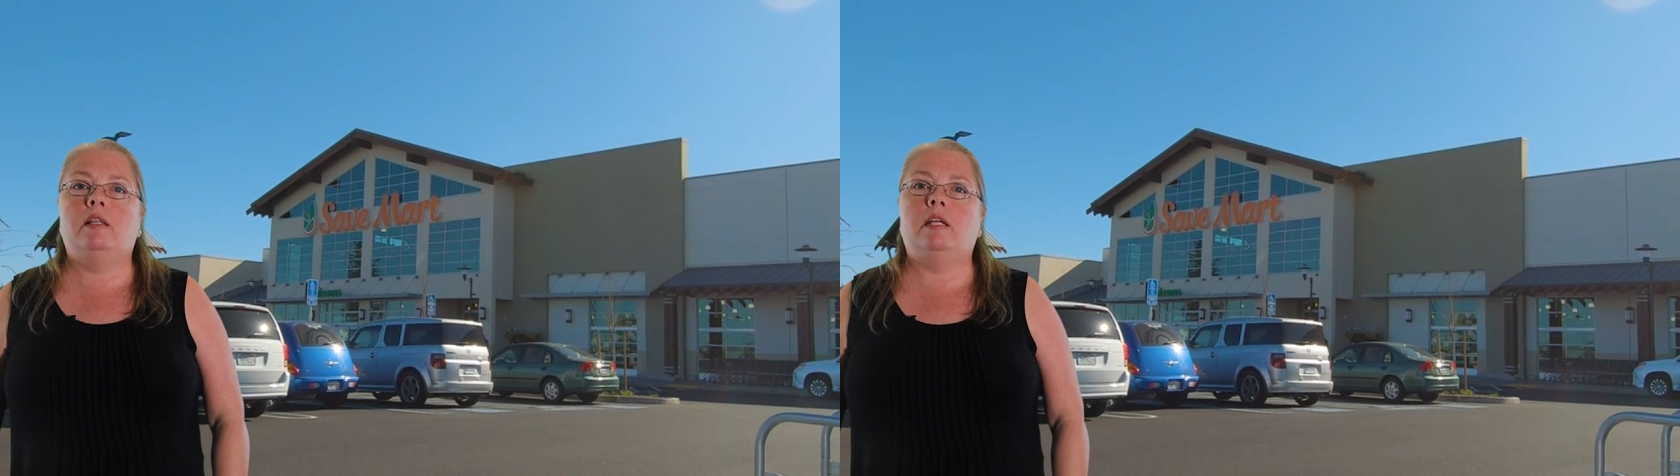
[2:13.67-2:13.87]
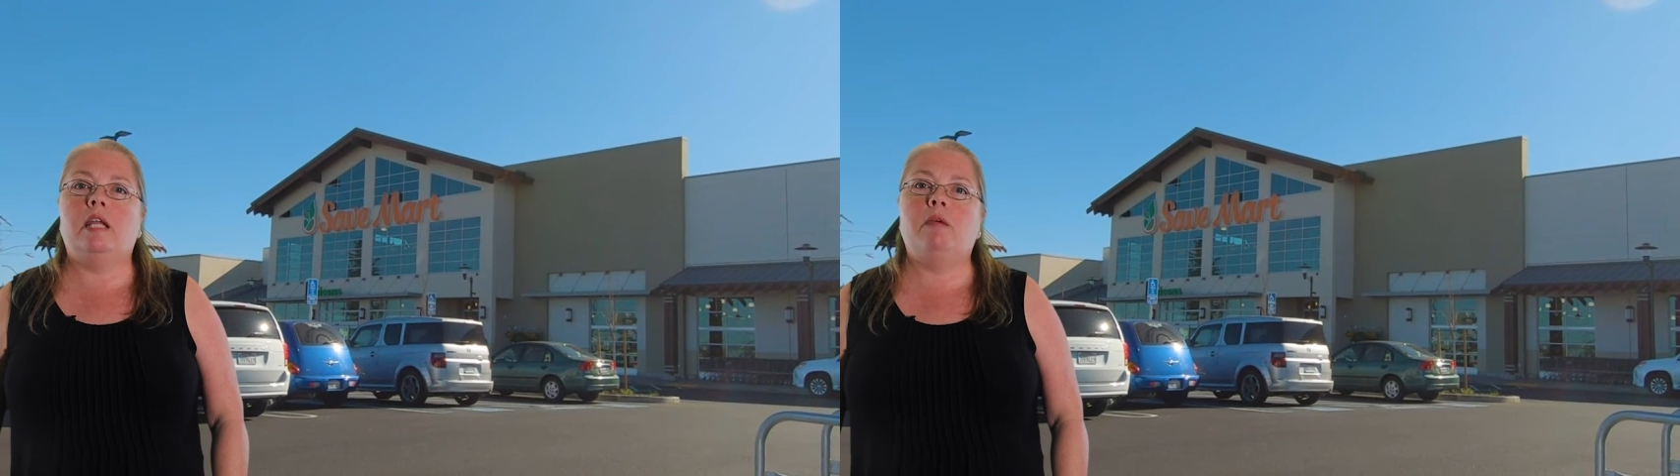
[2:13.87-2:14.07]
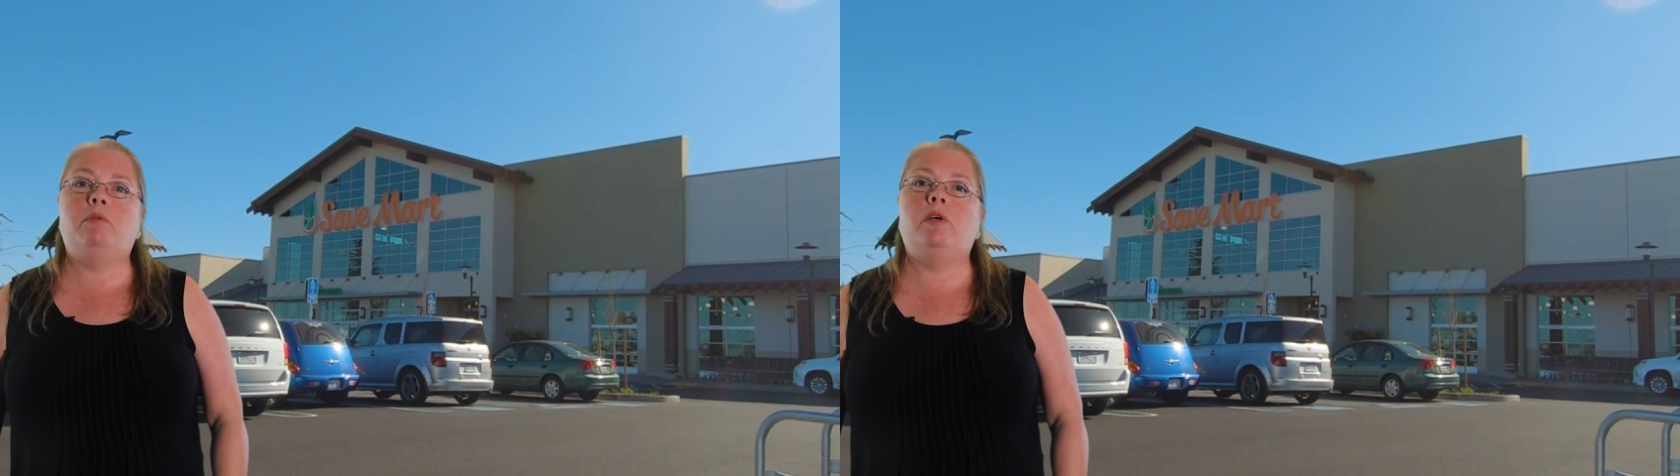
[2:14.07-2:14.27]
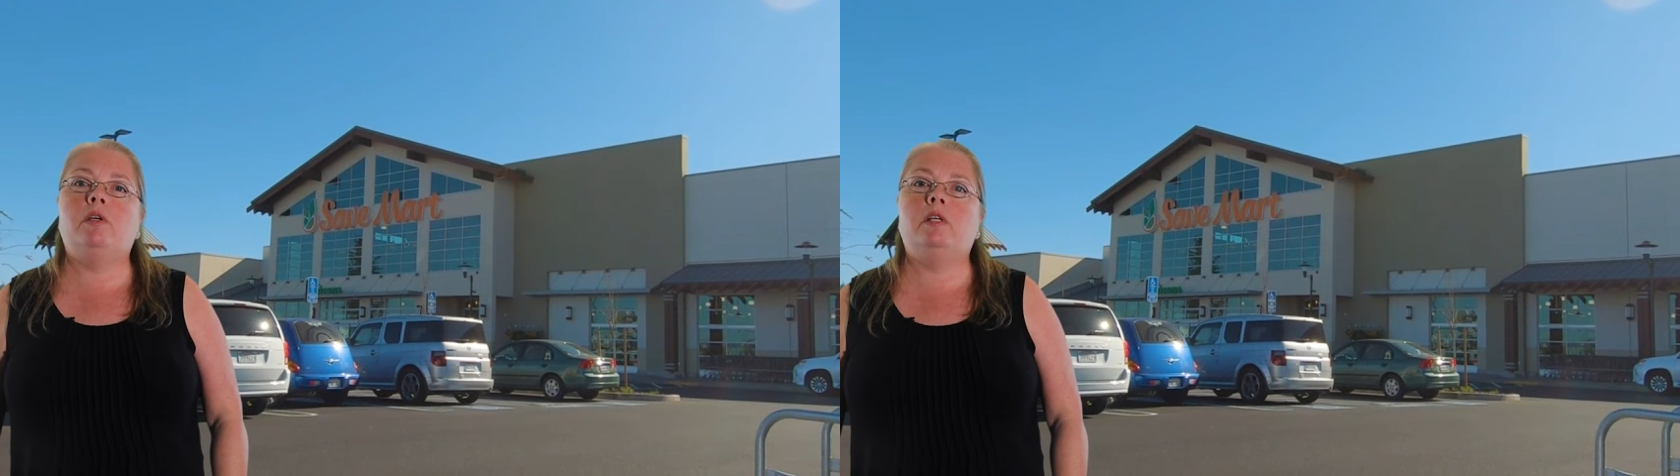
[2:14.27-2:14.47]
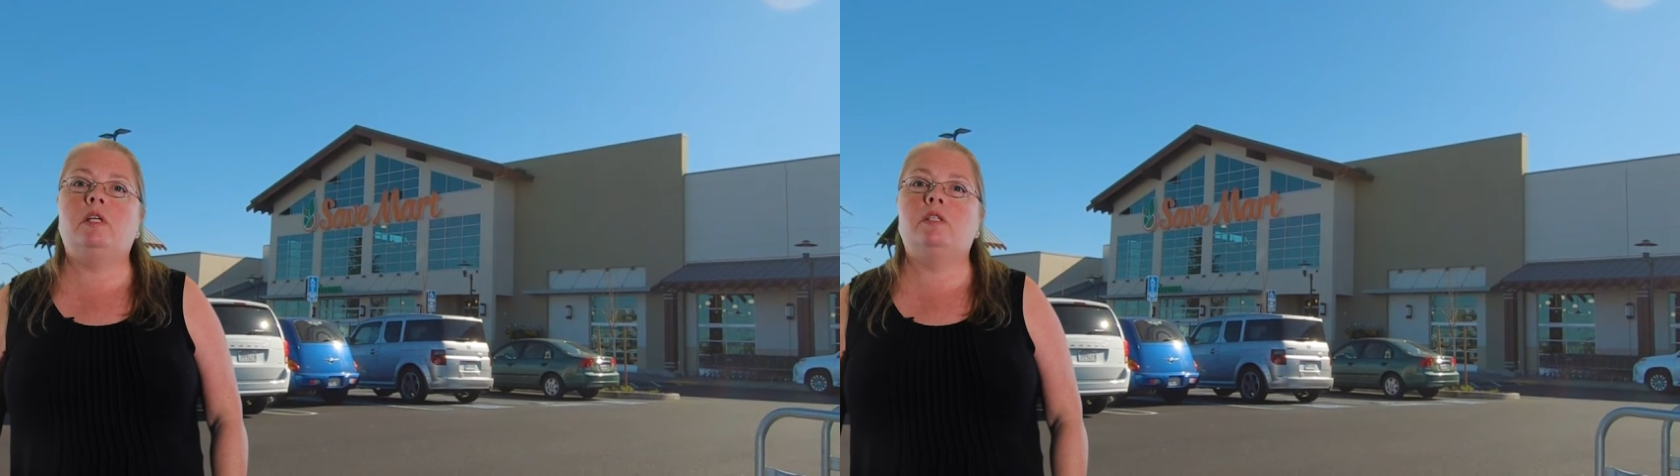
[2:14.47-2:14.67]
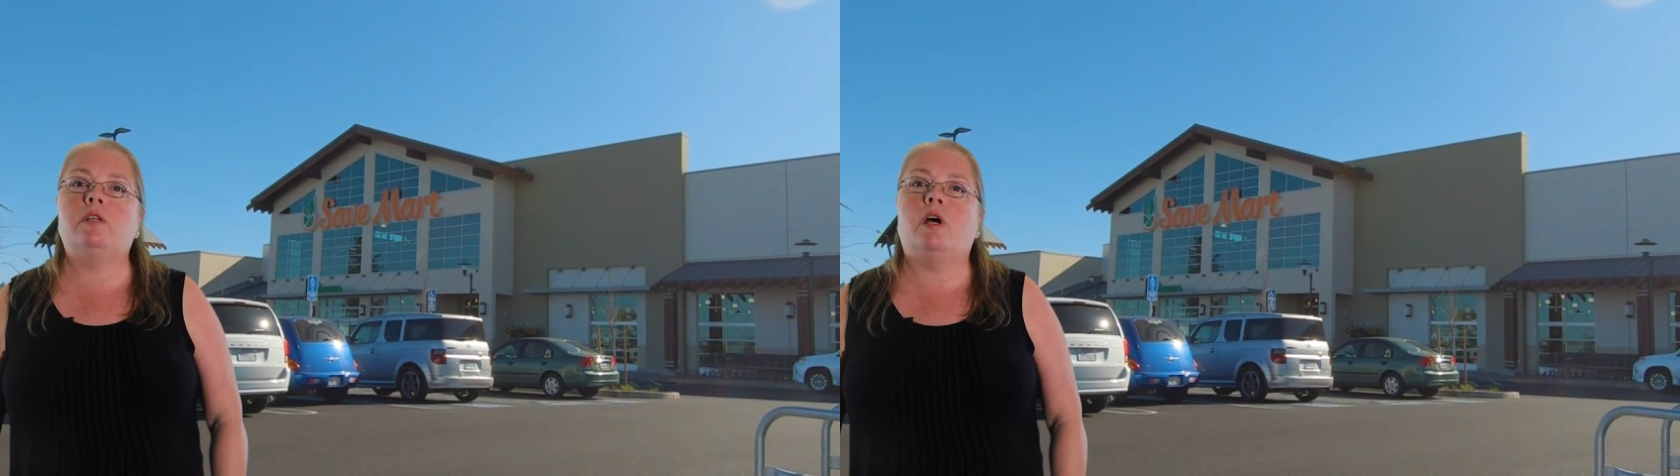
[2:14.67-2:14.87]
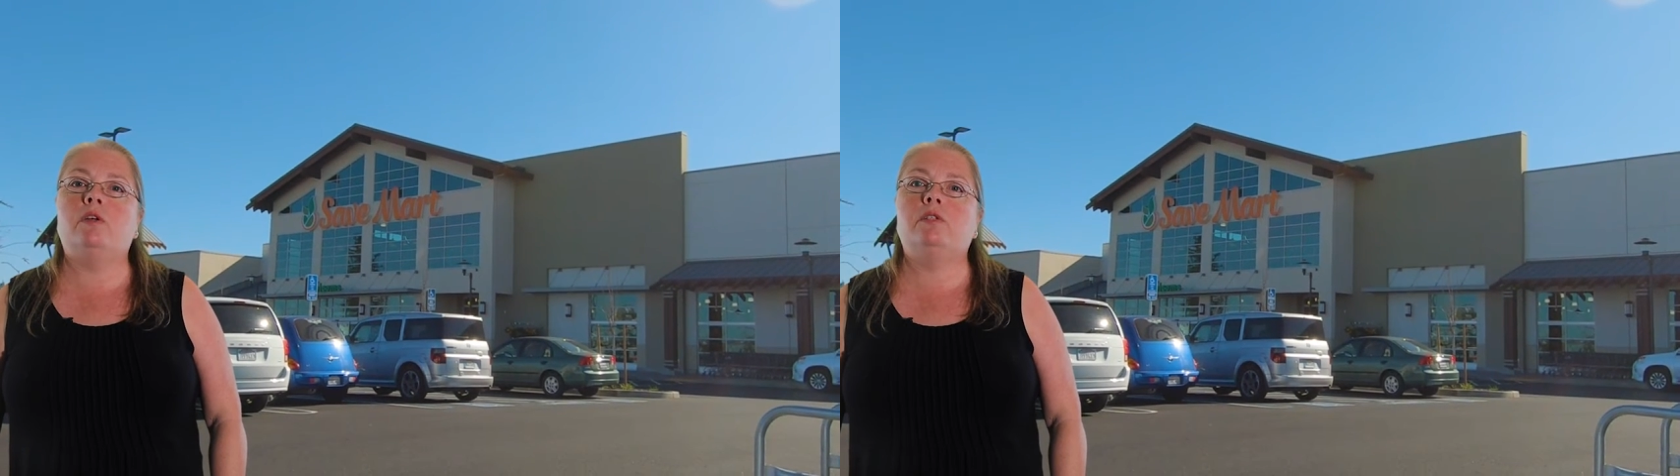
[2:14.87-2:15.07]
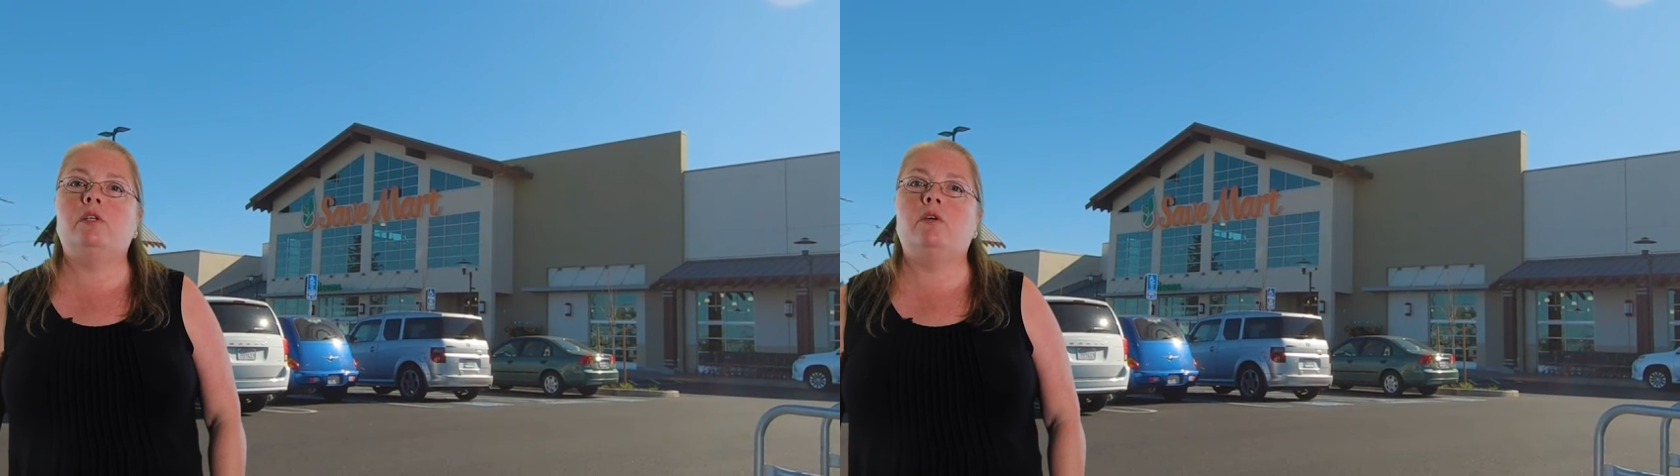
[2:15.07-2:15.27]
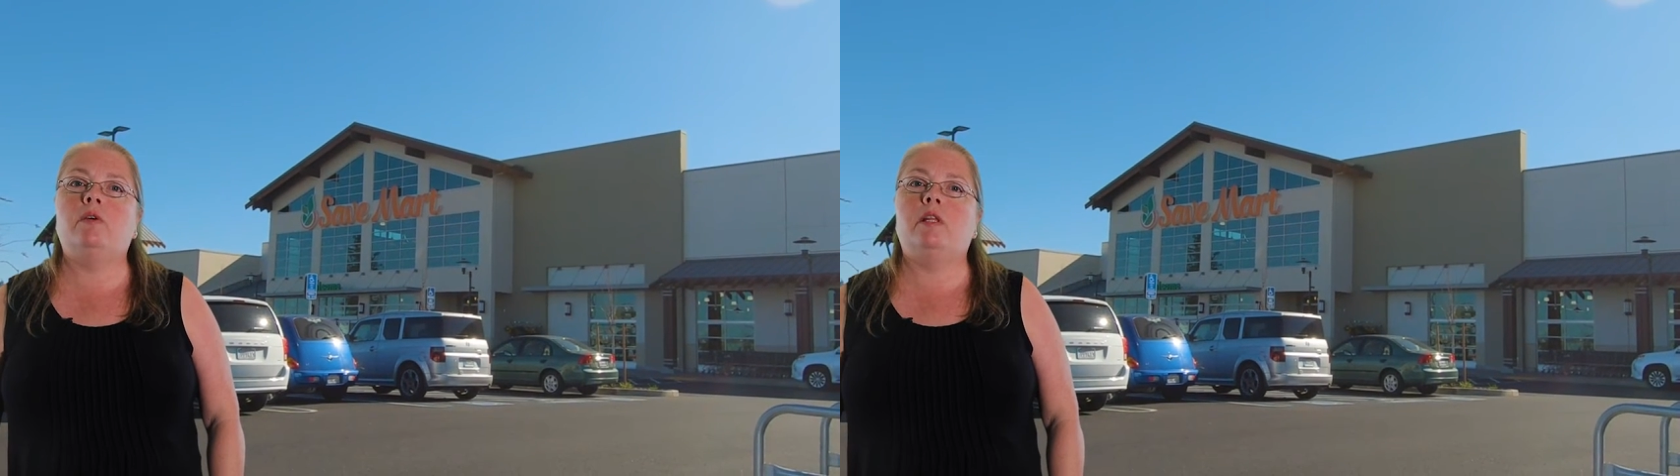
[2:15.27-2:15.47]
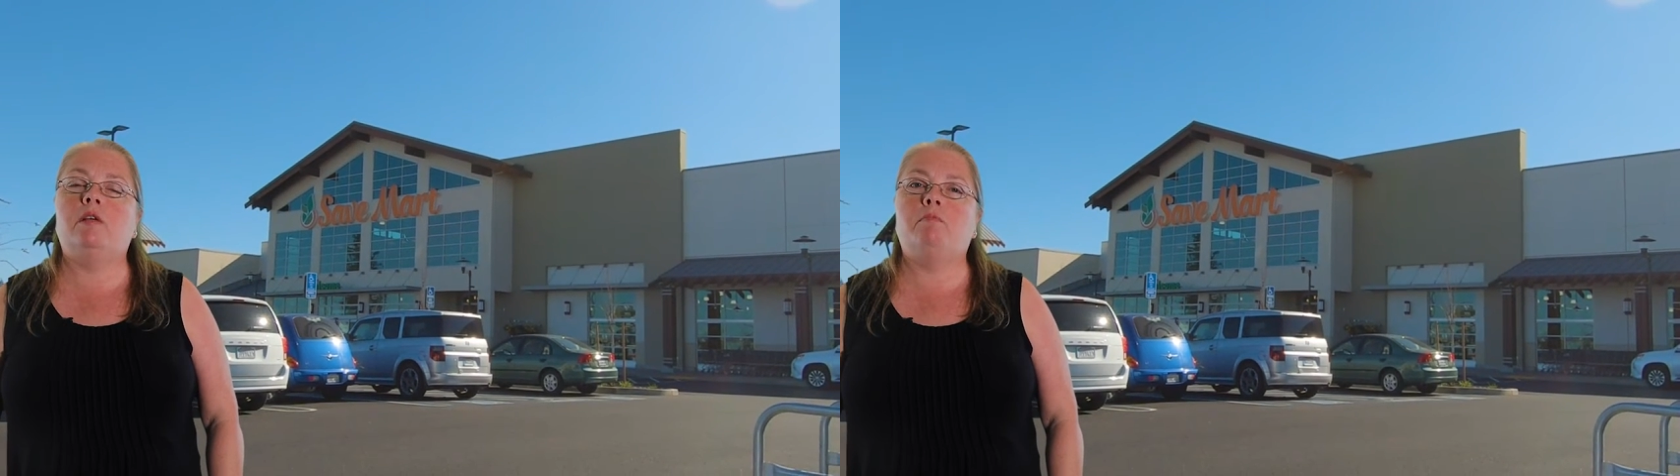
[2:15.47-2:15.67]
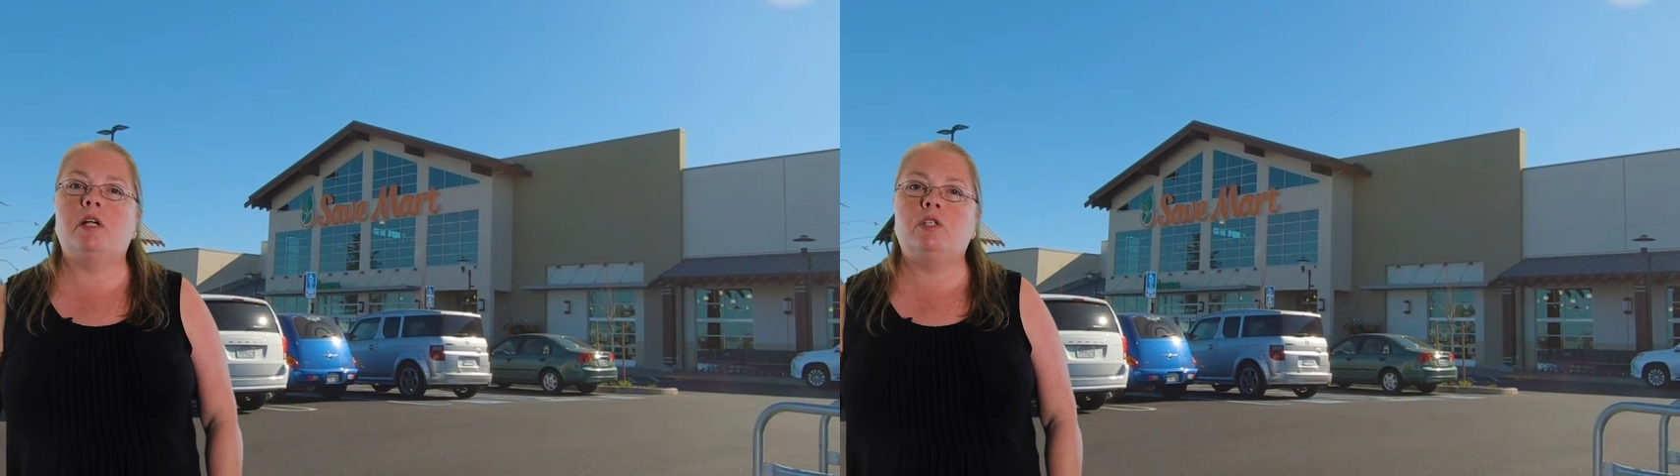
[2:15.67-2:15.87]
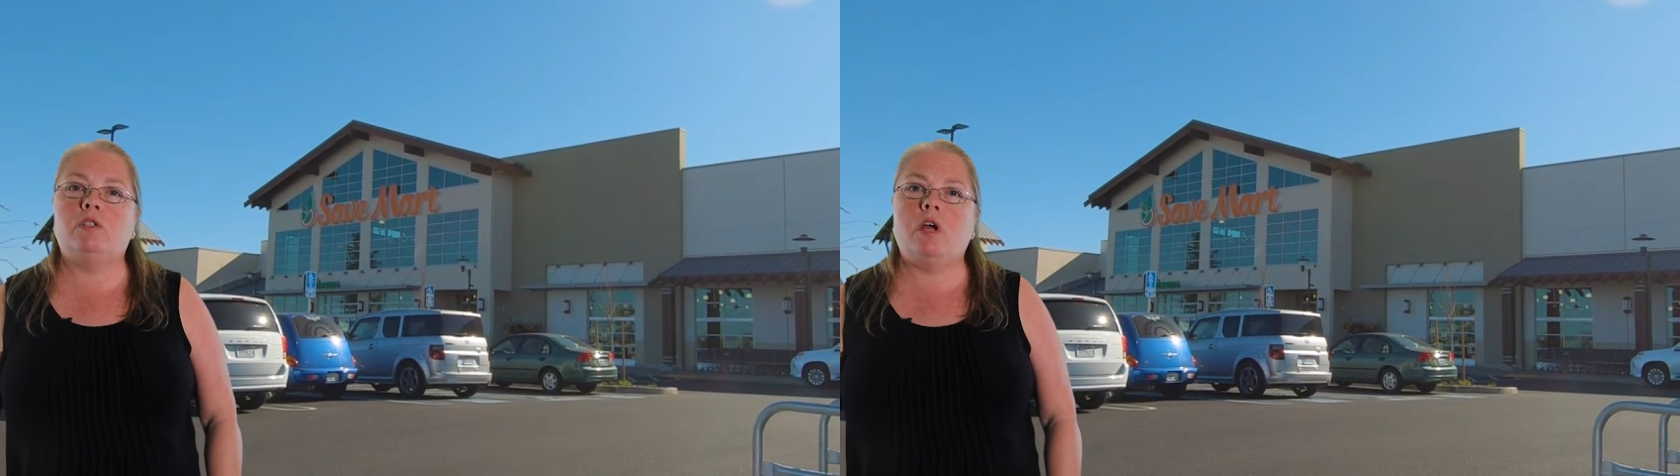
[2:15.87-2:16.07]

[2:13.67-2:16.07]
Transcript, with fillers: The neighborhood is also in the much